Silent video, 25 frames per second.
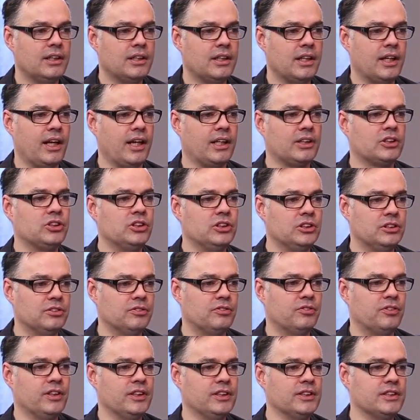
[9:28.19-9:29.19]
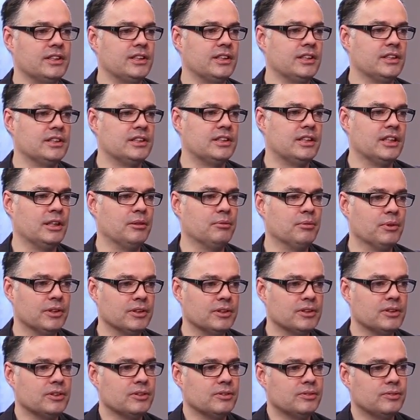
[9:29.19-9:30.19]
that actually defeats these
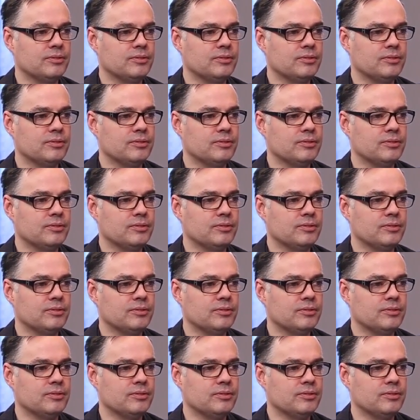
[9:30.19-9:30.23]
demons.